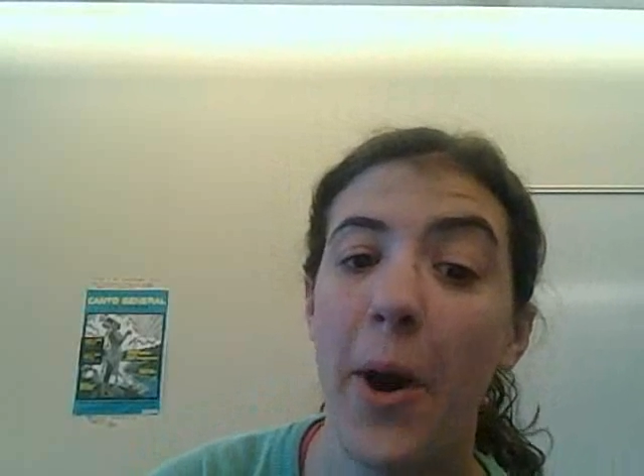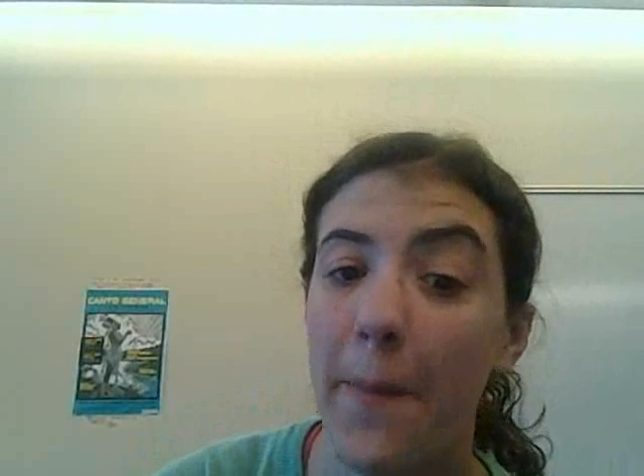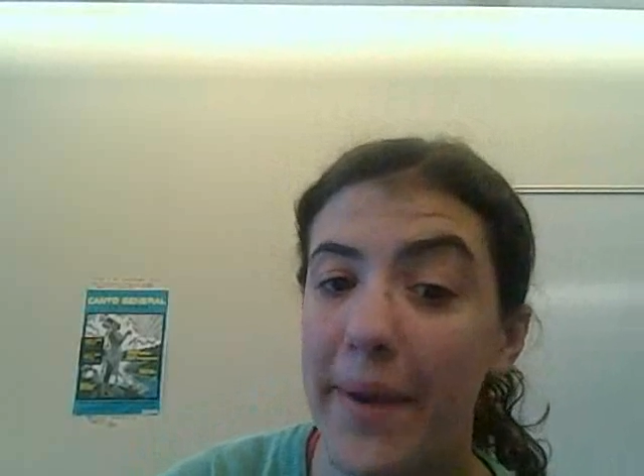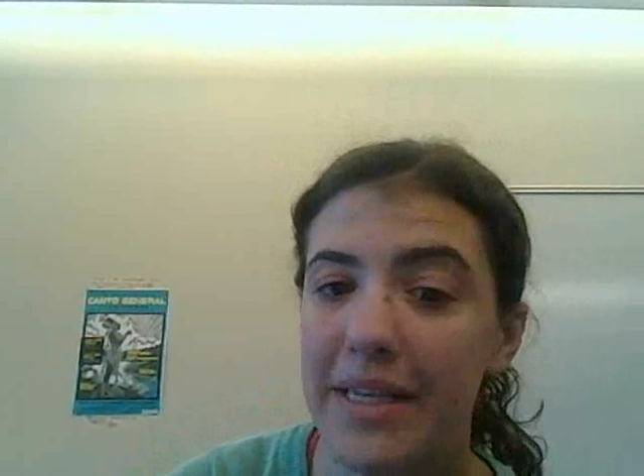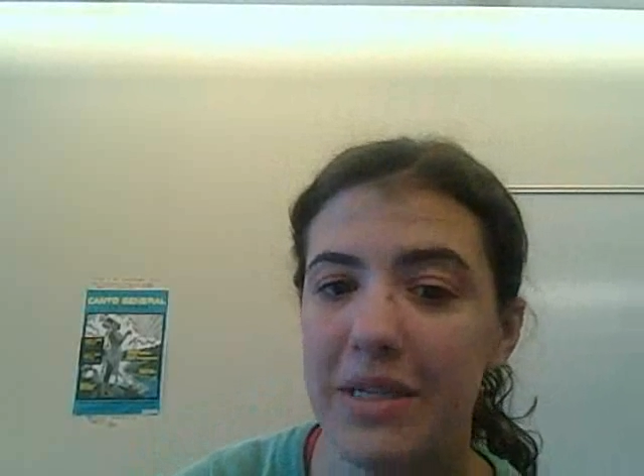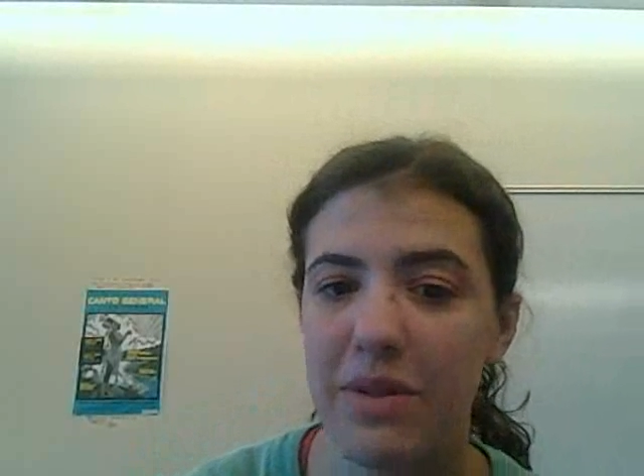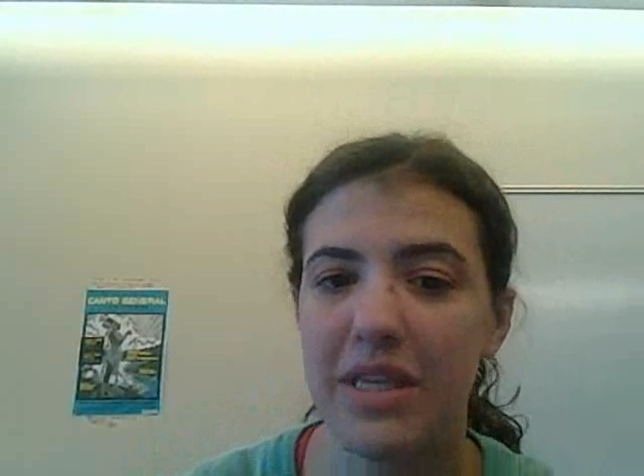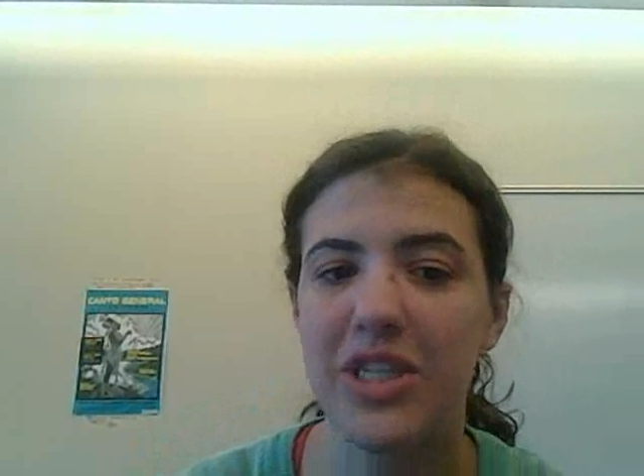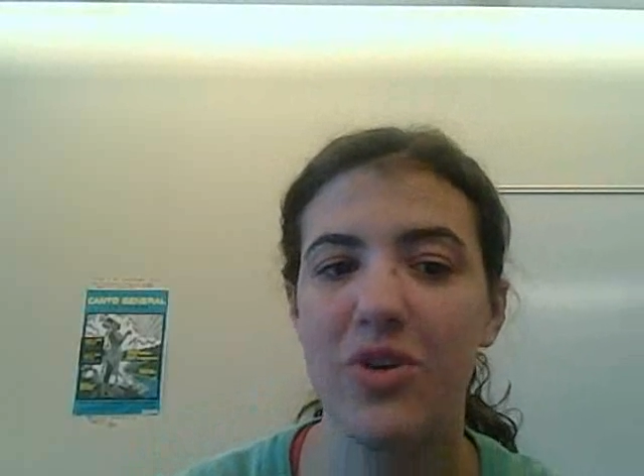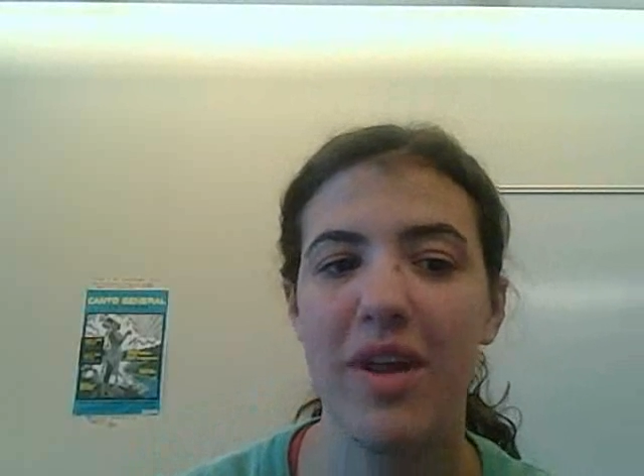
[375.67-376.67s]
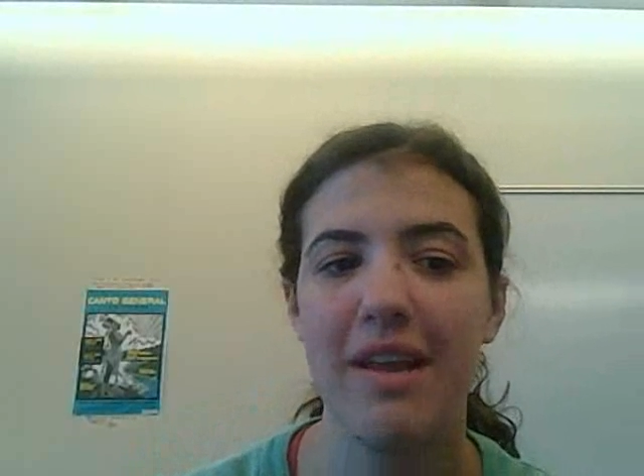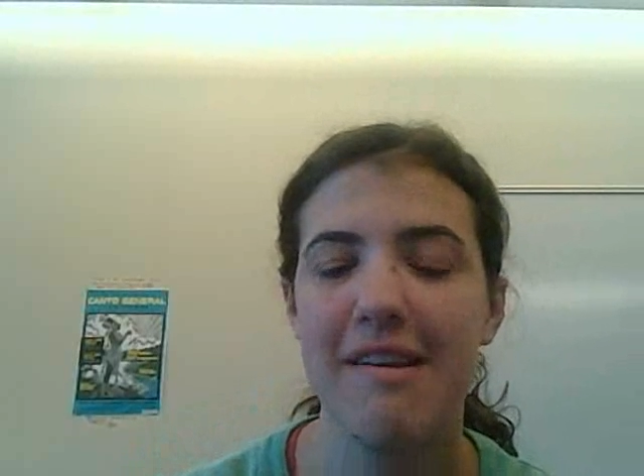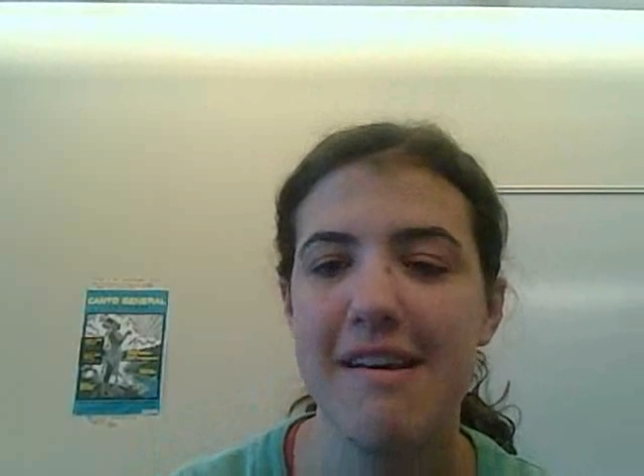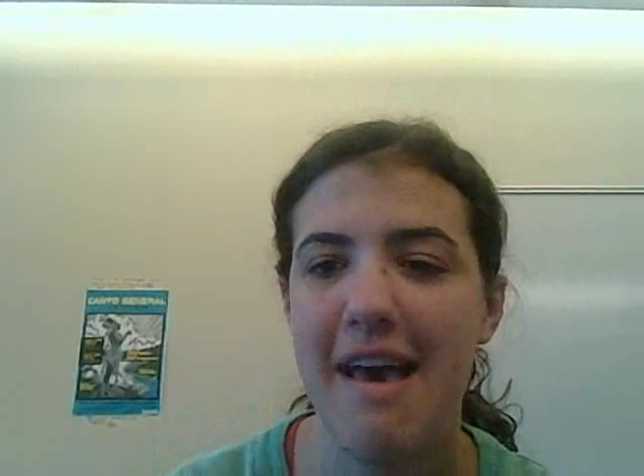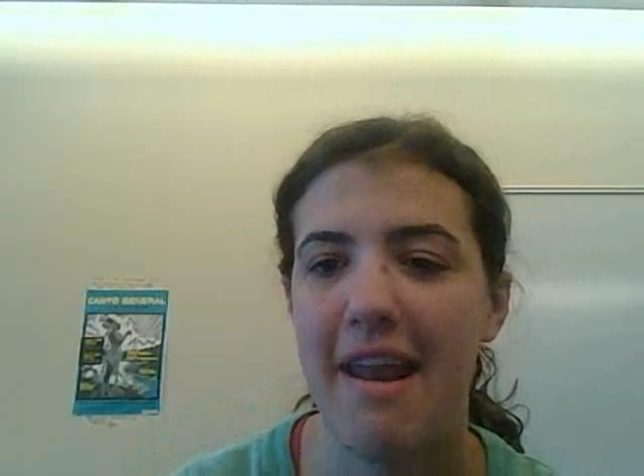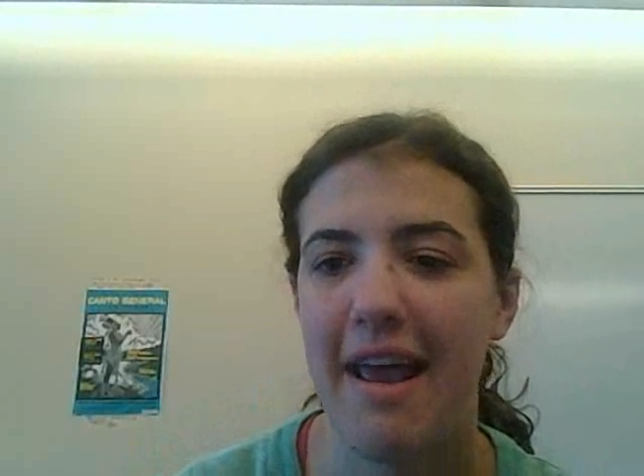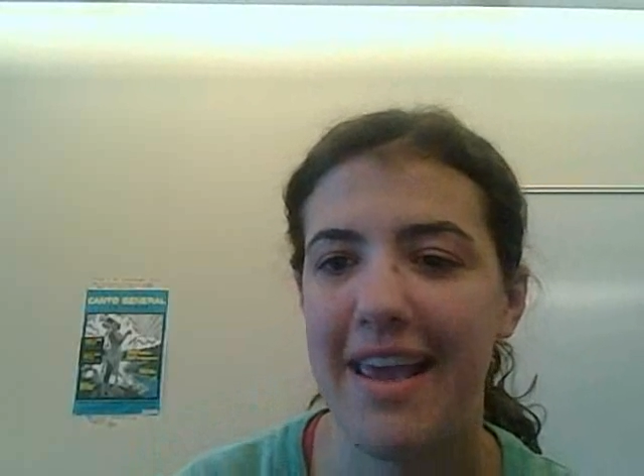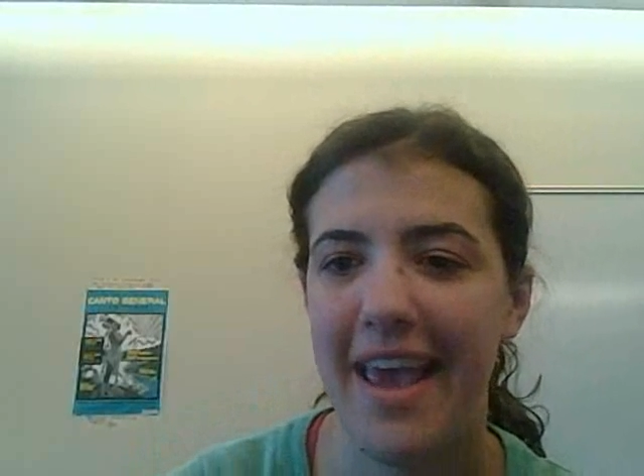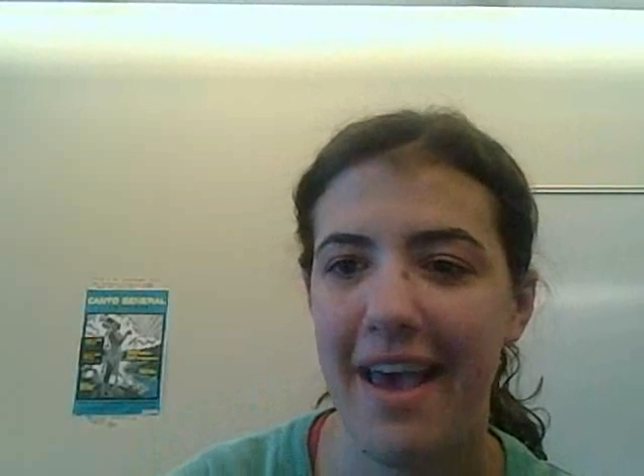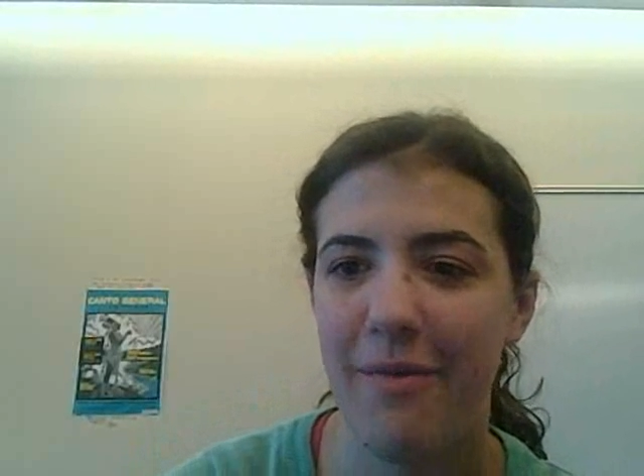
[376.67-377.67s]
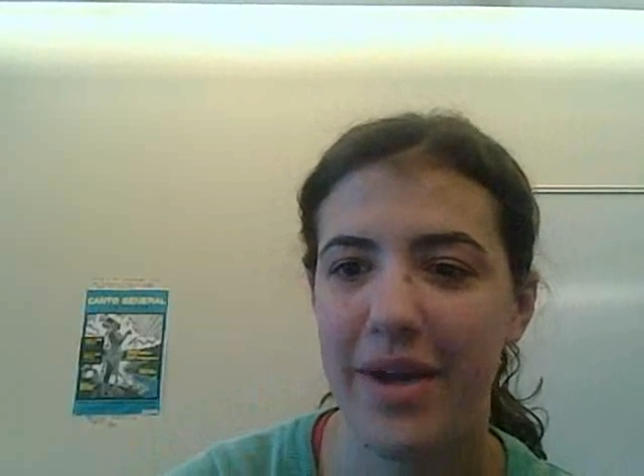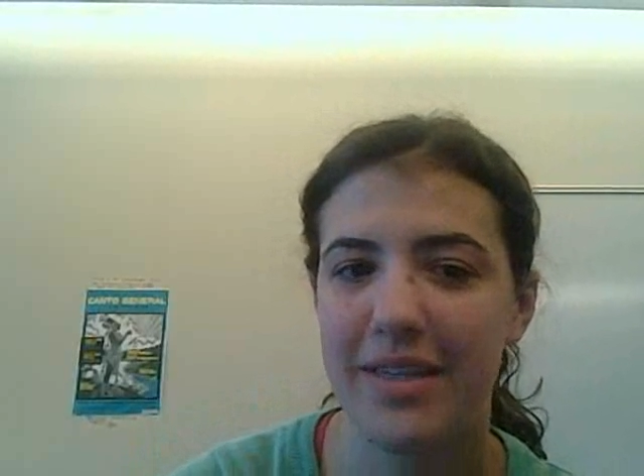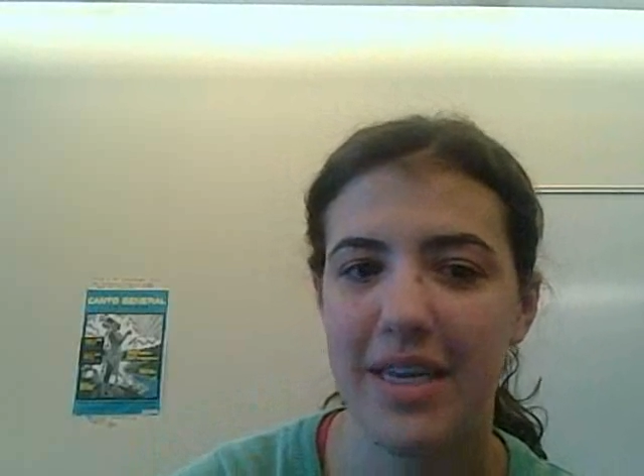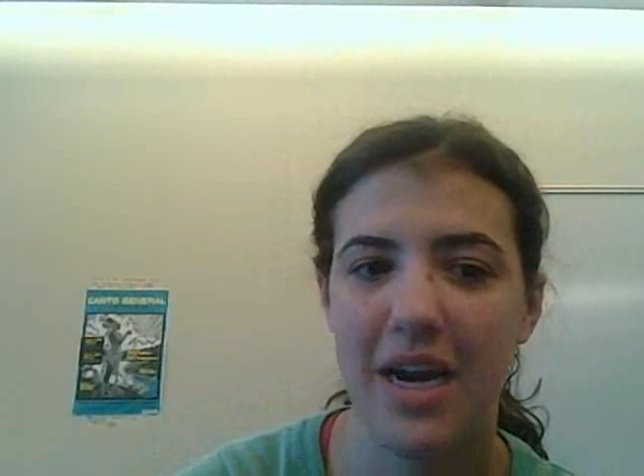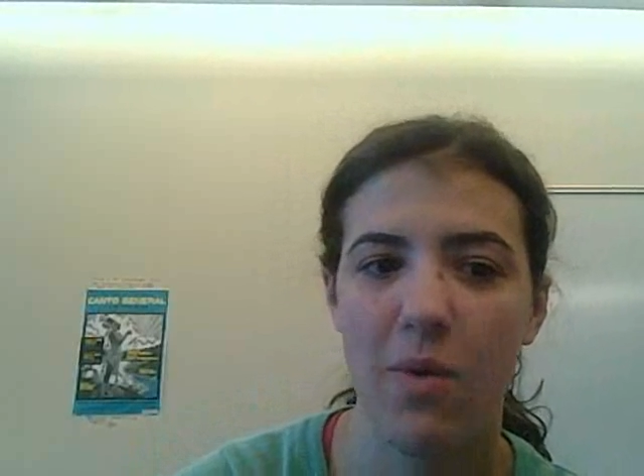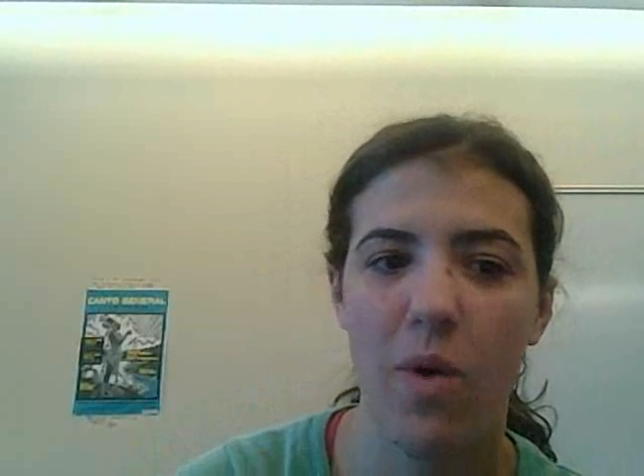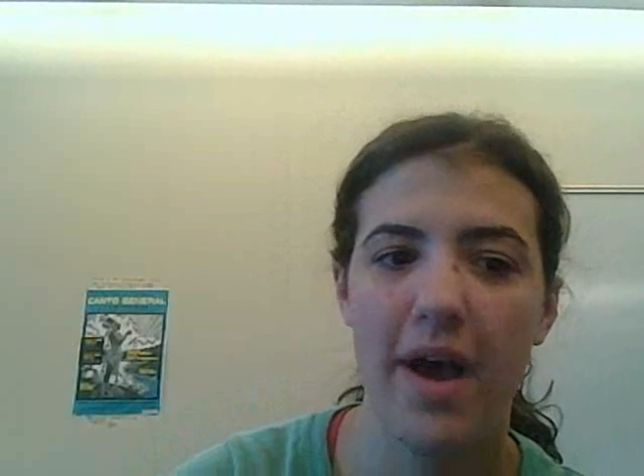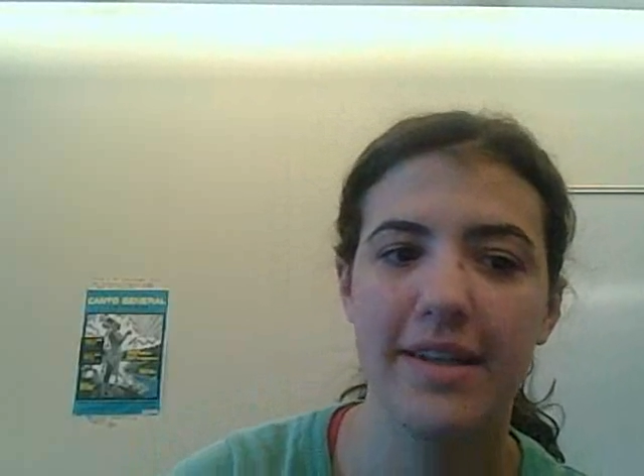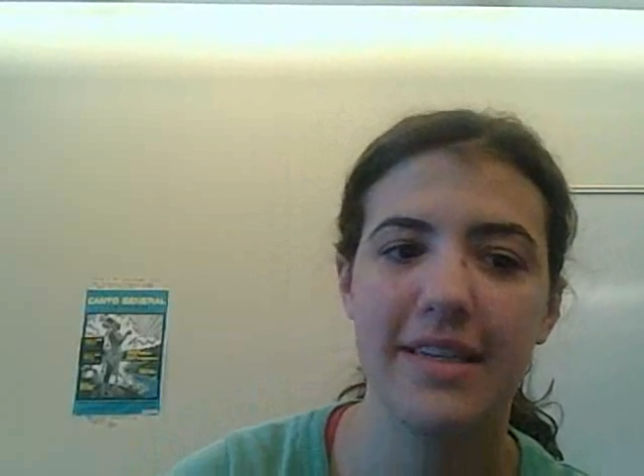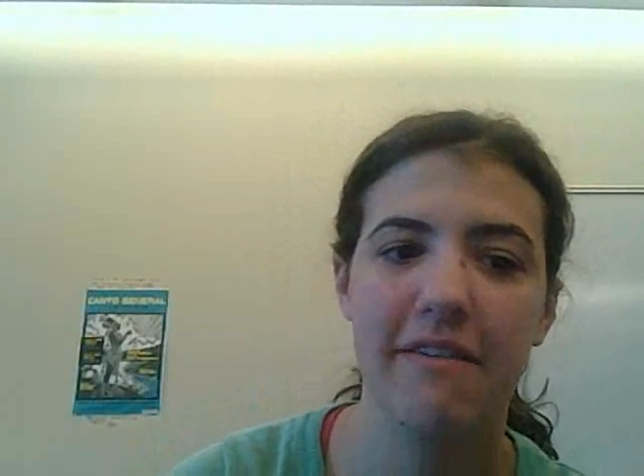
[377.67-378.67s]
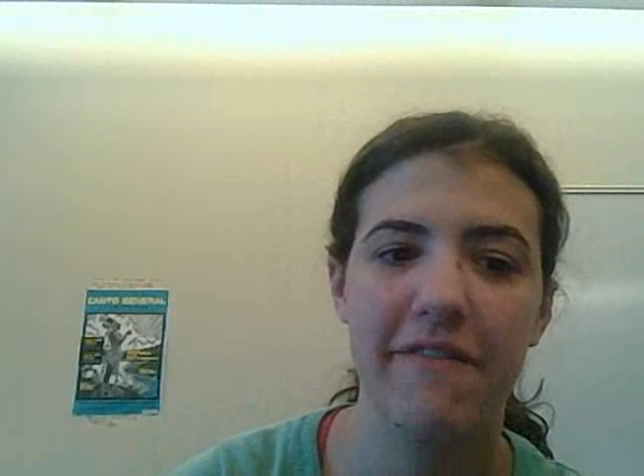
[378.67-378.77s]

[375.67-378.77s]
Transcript: purpose with this unit, and I can't wait to hear what